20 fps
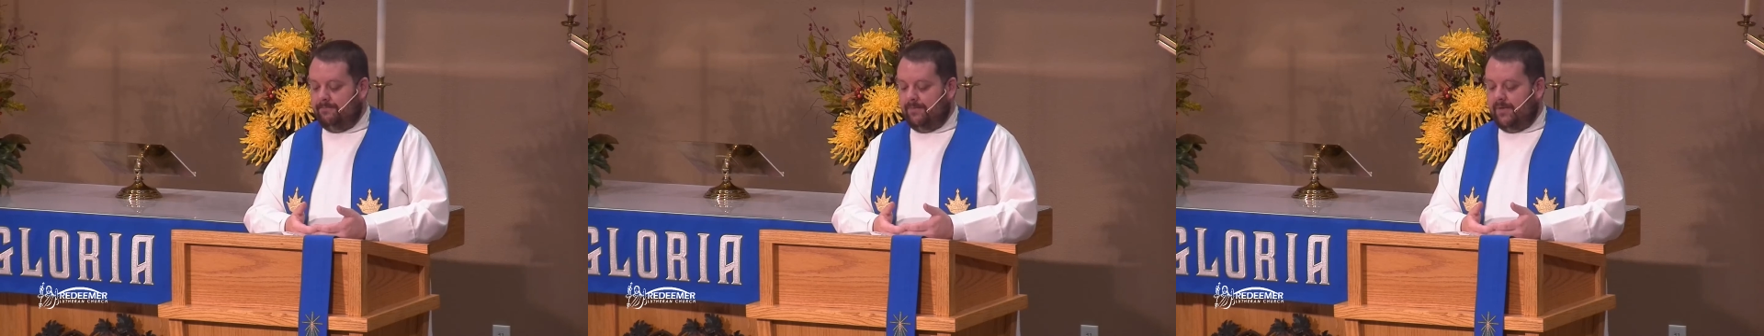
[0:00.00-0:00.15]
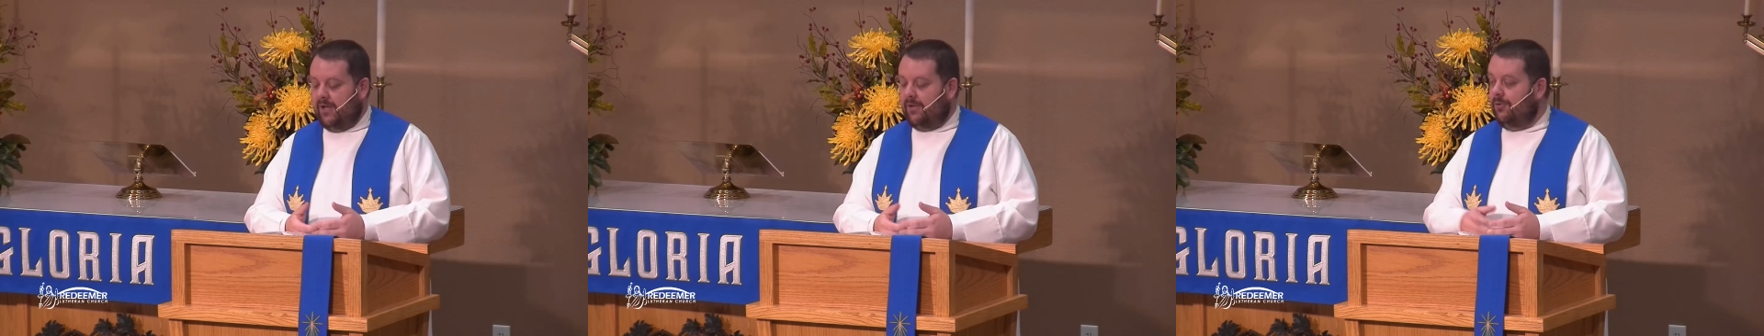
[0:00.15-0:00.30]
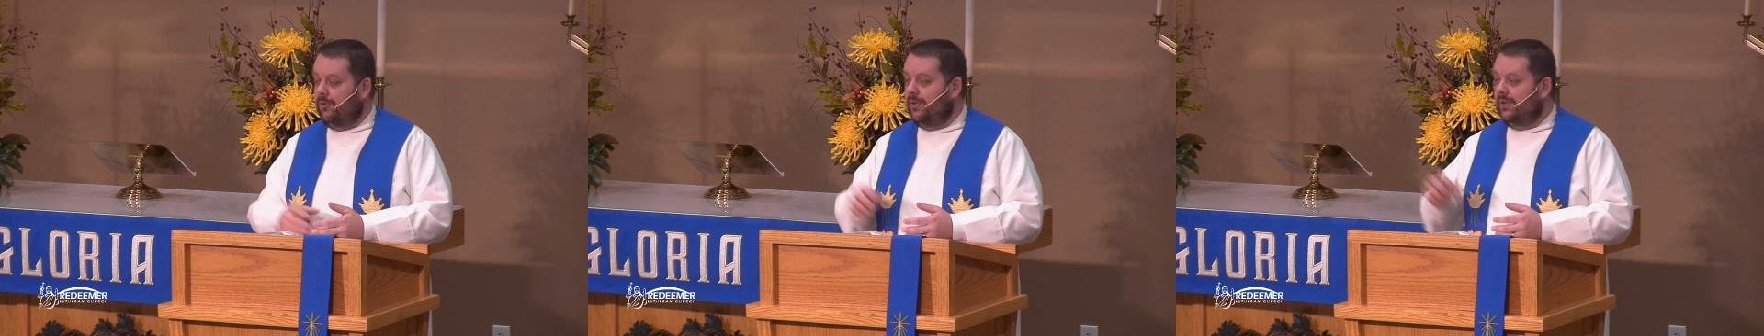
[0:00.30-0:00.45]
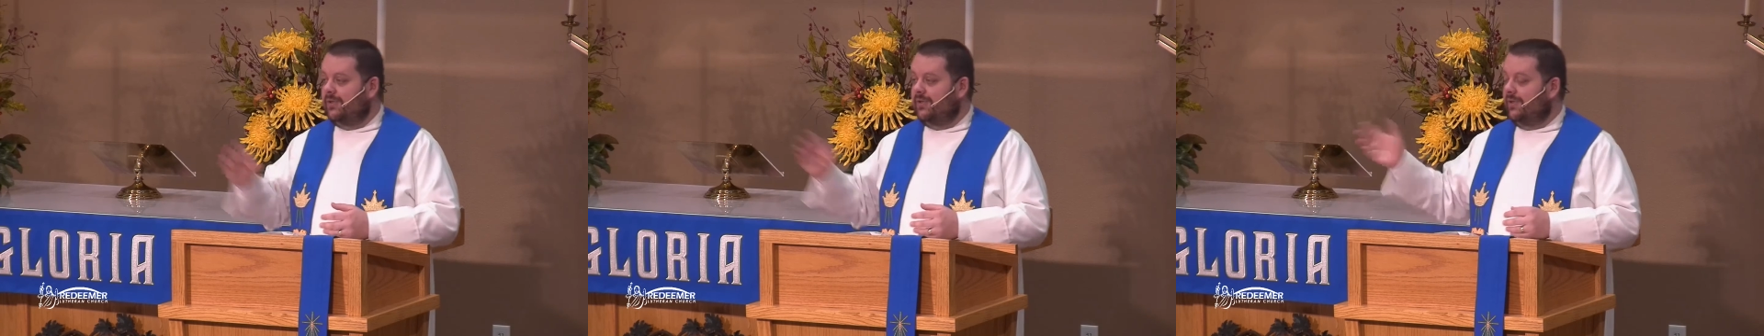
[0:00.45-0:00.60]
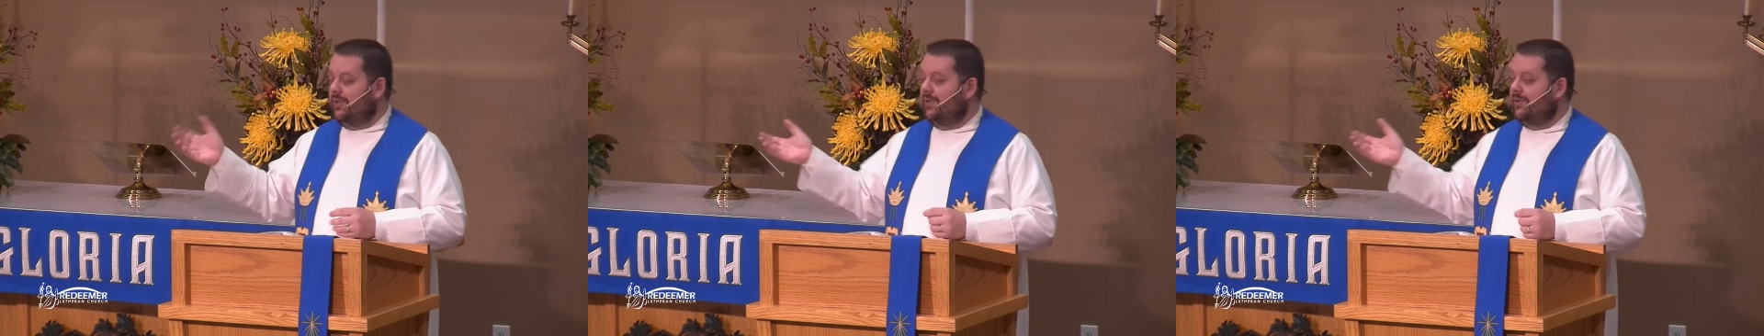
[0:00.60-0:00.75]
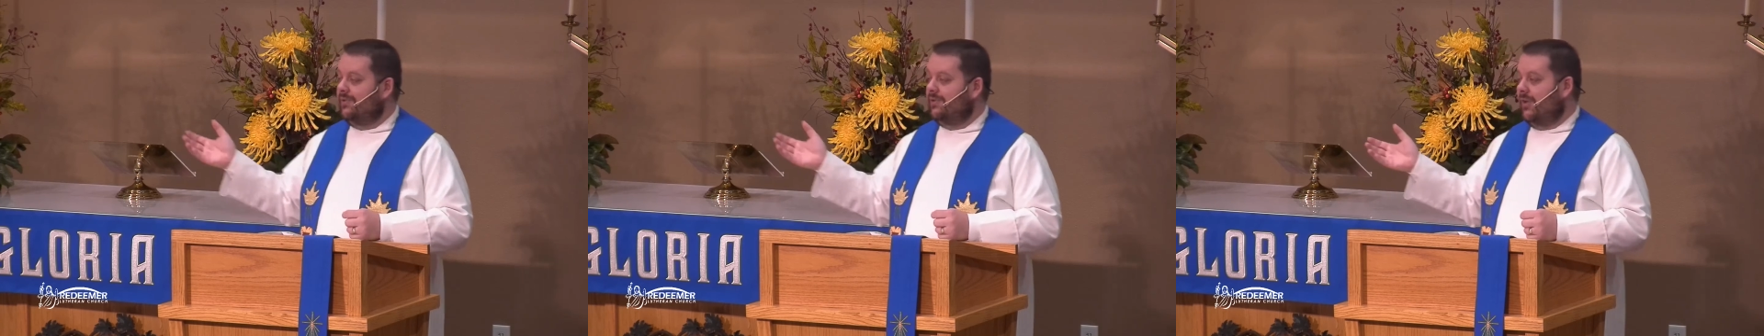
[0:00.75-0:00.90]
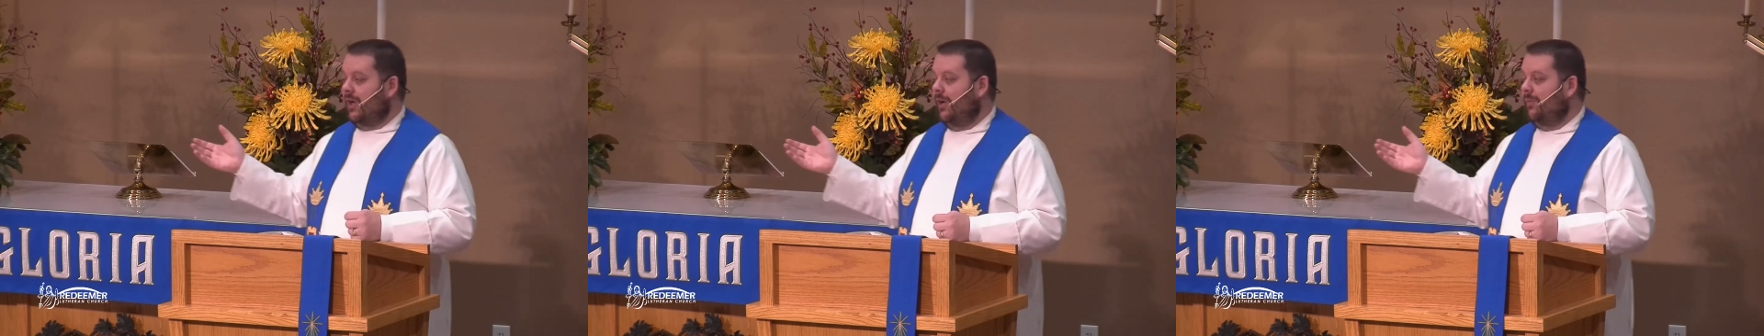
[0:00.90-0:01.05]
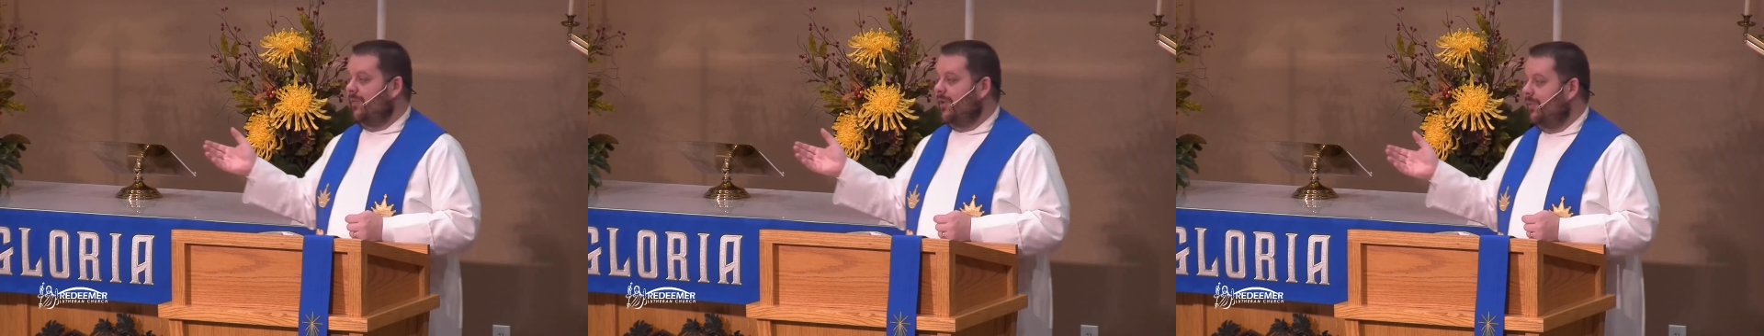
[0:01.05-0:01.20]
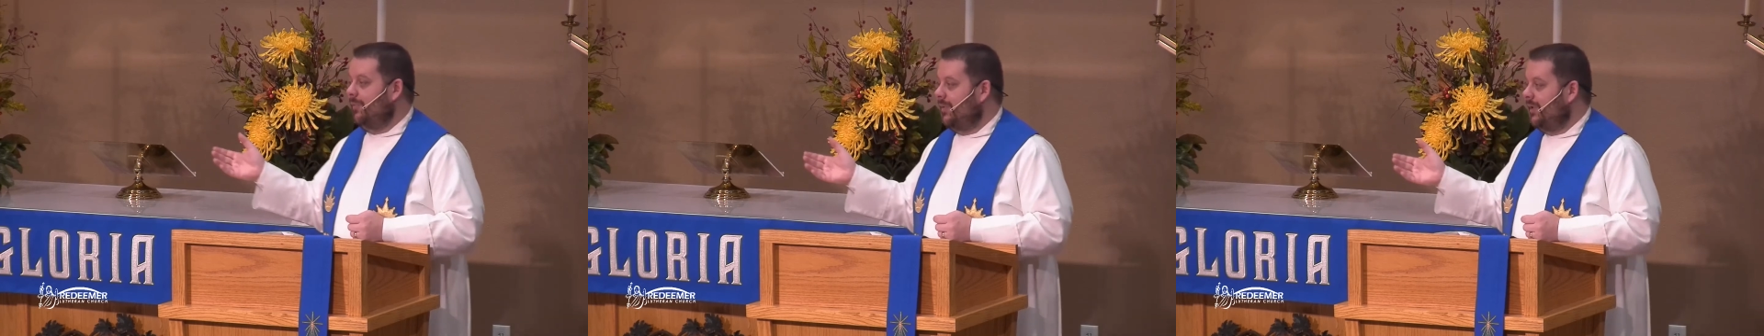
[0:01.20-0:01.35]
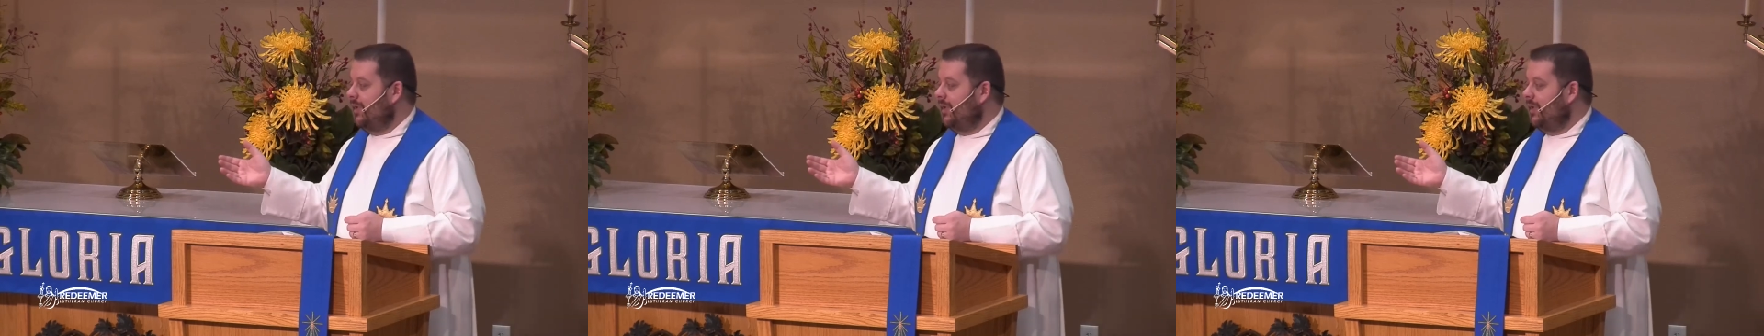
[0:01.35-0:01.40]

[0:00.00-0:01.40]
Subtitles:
not only to his coming,